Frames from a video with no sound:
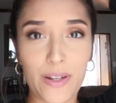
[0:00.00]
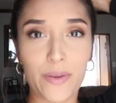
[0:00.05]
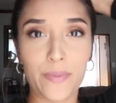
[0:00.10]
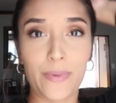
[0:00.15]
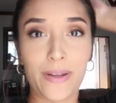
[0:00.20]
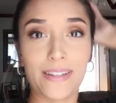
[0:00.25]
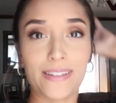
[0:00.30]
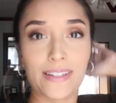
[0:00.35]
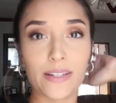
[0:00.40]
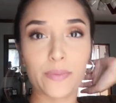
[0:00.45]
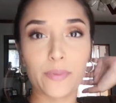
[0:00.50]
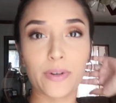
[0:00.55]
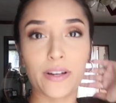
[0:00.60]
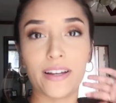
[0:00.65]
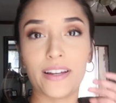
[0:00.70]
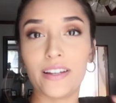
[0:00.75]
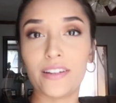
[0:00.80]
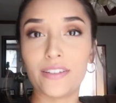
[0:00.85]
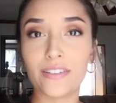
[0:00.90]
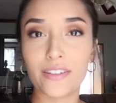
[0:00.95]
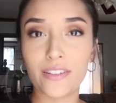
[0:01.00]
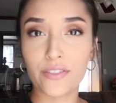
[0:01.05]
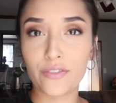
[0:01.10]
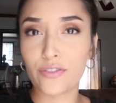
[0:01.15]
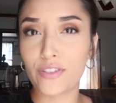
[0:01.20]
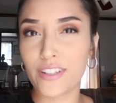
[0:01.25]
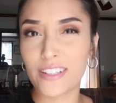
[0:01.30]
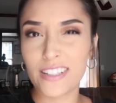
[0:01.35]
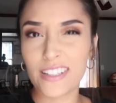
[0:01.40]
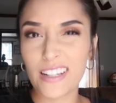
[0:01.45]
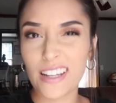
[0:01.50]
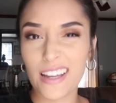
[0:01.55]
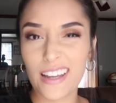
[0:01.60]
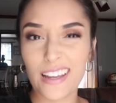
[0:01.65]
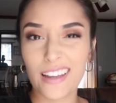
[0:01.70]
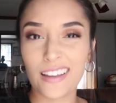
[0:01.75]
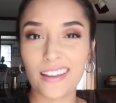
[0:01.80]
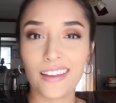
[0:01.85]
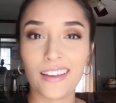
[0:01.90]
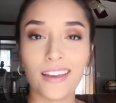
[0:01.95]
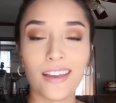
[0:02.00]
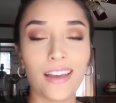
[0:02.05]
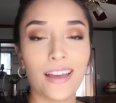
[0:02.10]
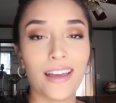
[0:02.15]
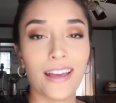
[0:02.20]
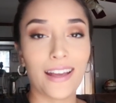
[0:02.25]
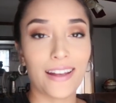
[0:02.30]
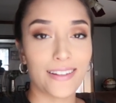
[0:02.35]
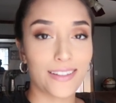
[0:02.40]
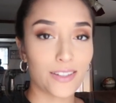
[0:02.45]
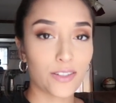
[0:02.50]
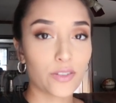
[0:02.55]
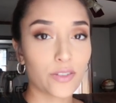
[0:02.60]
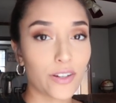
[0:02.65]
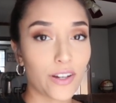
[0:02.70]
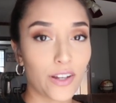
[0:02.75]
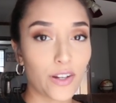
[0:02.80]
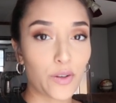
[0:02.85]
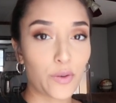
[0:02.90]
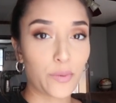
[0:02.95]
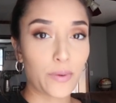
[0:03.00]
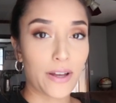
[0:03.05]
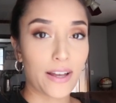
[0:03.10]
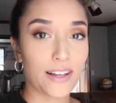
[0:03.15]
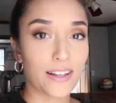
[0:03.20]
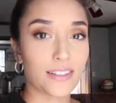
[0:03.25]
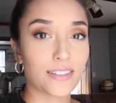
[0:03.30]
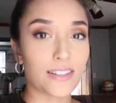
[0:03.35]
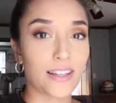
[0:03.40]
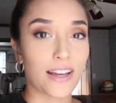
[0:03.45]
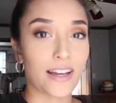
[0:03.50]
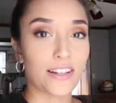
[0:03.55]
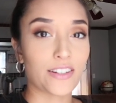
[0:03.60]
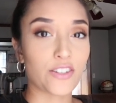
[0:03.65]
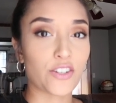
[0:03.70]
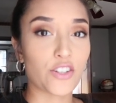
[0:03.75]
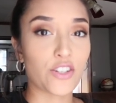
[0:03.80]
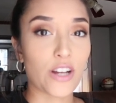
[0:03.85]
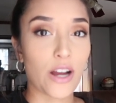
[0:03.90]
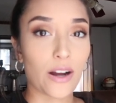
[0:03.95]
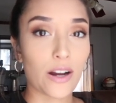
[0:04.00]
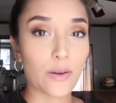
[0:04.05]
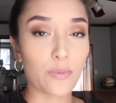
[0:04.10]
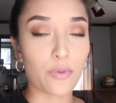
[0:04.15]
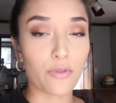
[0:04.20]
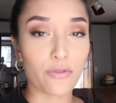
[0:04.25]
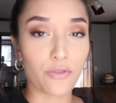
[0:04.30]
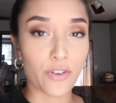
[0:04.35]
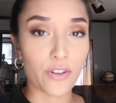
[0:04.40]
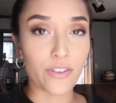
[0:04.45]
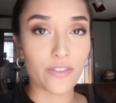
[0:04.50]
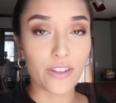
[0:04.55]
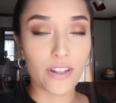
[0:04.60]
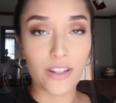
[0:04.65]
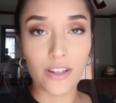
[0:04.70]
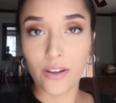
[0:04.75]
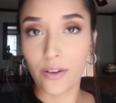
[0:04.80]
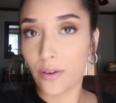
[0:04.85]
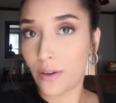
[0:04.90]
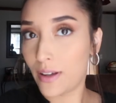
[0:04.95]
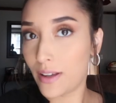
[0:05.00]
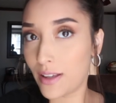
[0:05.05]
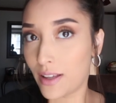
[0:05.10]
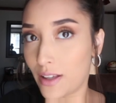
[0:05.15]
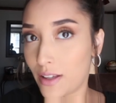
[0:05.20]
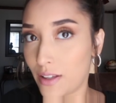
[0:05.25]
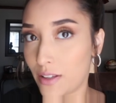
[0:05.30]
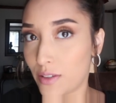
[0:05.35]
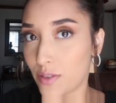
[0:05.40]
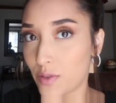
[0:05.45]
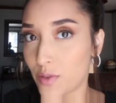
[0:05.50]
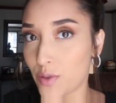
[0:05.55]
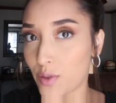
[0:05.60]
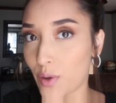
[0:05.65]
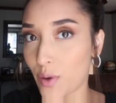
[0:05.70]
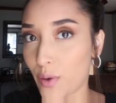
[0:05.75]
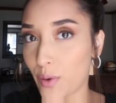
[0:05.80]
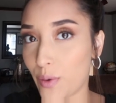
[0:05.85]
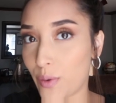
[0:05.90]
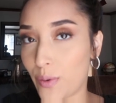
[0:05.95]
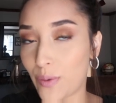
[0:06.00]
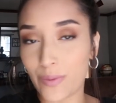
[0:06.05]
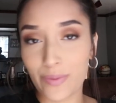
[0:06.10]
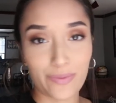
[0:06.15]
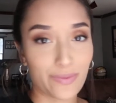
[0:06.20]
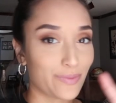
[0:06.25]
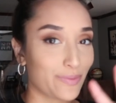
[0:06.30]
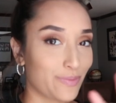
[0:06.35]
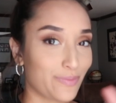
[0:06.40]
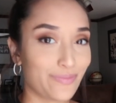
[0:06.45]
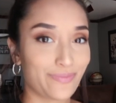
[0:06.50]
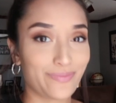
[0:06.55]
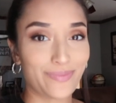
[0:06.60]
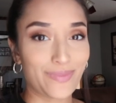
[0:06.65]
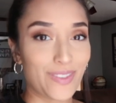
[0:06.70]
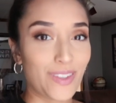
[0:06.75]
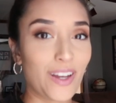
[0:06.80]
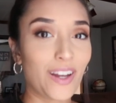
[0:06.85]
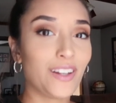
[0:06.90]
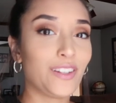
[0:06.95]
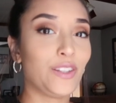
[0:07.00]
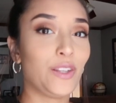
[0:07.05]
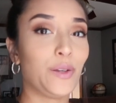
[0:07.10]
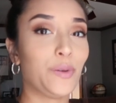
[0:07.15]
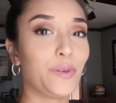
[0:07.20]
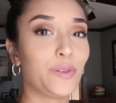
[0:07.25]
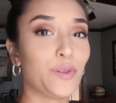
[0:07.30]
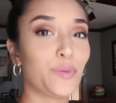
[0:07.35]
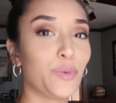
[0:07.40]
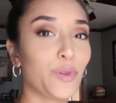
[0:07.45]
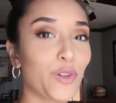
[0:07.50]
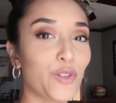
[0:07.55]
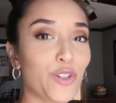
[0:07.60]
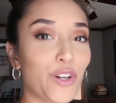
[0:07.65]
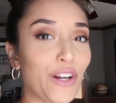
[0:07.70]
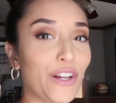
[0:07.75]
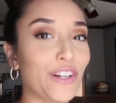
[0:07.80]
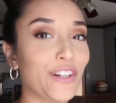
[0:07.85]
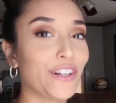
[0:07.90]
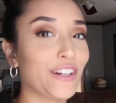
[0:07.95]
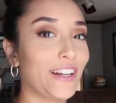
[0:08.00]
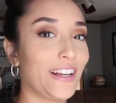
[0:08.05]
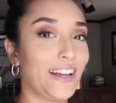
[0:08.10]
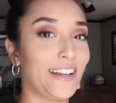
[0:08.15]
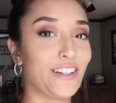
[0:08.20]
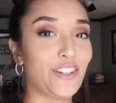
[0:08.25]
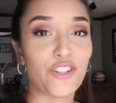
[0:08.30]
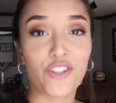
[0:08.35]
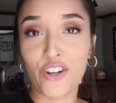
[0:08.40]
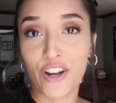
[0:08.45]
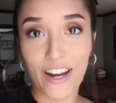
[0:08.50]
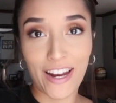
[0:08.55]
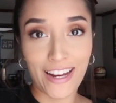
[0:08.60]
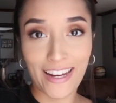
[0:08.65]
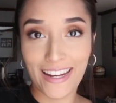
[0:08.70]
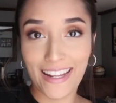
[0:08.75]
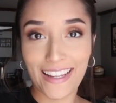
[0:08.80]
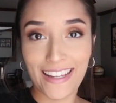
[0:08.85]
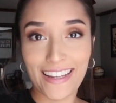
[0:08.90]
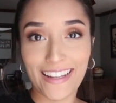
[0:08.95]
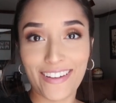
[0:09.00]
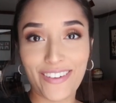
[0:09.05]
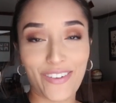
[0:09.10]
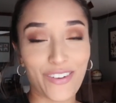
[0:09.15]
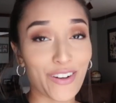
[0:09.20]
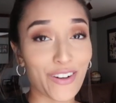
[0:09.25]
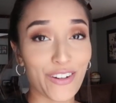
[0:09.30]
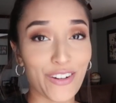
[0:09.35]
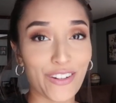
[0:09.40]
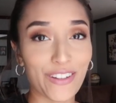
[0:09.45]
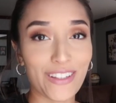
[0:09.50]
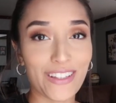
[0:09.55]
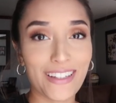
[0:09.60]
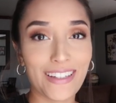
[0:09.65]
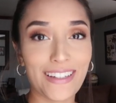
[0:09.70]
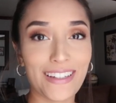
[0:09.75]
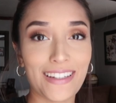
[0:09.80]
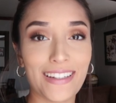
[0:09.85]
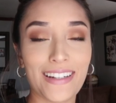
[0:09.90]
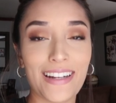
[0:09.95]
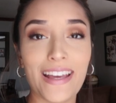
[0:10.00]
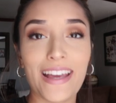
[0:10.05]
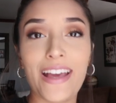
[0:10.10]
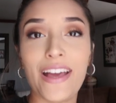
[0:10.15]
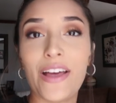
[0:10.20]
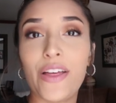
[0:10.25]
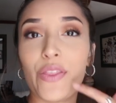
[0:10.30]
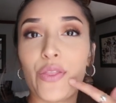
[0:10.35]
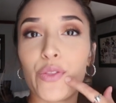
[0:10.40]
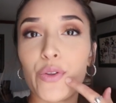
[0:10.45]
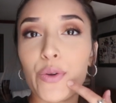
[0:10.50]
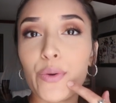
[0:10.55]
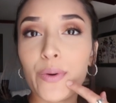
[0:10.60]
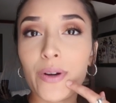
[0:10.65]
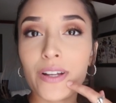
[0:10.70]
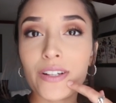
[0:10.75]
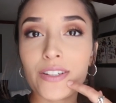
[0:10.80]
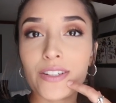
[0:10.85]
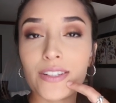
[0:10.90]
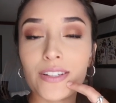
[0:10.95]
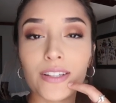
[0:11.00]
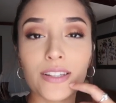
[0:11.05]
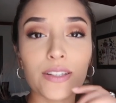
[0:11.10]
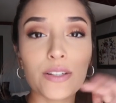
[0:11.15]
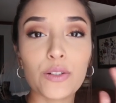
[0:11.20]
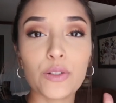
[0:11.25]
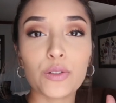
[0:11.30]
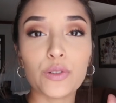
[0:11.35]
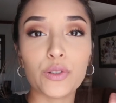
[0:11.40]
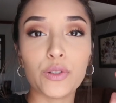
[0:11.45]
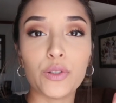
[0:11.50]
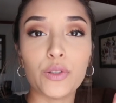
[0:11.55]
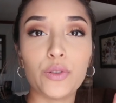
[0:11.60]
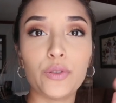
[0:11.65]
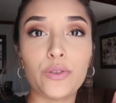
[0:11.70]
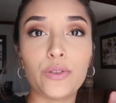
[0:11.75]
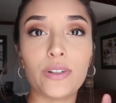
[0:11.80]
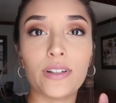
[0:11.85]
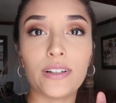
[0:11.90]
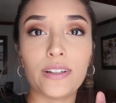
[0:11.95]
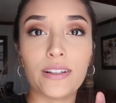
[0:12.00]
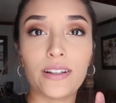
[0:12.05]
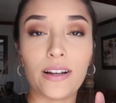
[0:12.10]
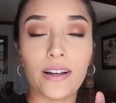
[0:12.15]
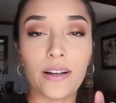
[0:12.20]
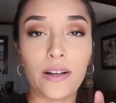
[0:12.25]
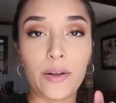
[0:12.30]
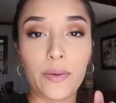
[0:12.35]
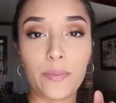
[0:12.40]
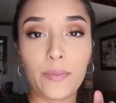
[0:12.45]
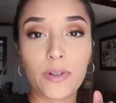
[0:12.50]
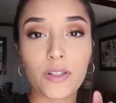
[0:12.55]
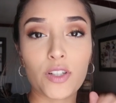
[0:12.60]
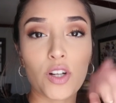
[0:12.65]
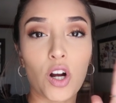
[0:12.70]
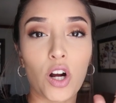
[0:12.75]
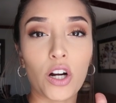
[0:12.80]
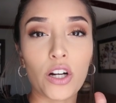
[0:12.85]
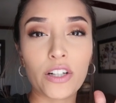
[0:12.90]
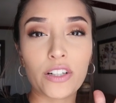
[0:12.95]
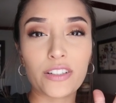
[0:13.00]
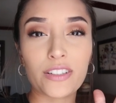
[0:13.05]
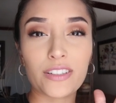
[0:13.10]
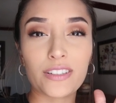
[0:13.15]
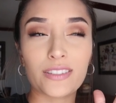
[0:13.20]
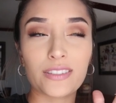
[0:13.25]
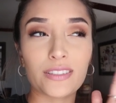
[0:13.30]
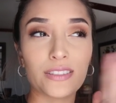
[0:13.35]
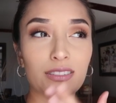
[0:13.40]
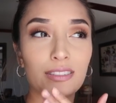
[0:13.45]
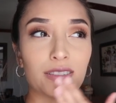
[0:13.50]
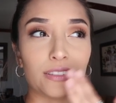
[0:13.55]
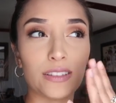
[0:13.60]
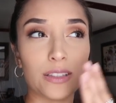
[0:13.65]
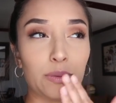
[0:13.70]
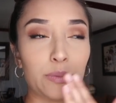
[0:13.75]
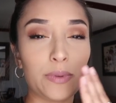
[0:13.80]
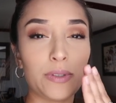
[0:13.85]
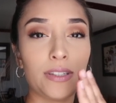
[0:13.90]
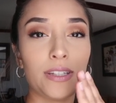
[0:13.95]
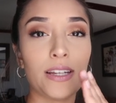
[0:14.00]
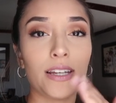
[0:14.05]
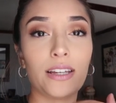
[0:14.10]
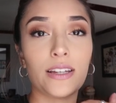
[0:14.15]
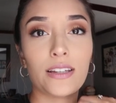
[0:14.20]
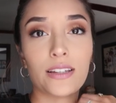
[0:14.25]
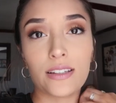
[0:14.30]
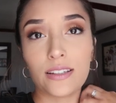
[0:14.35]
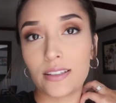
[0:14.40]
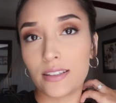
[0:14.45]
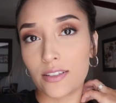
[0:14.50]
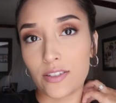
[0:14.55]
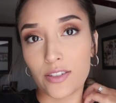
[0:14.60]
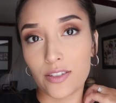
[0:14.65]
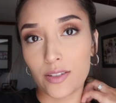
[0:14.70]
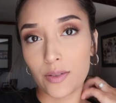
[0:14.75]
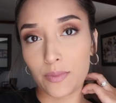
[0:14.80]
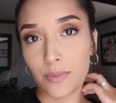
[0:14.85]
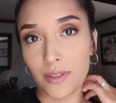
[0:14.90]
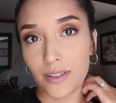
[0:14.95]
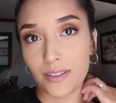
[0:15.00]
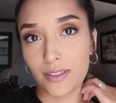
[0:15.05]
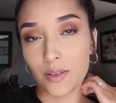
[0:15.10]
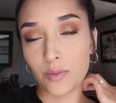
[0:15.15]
in a messy bun for today. It's still kind of wet because I had just showered before the video. So not dealing with the blow dryer and straightening it or curling it. Threw on just a little nude Tarte lipstick, just something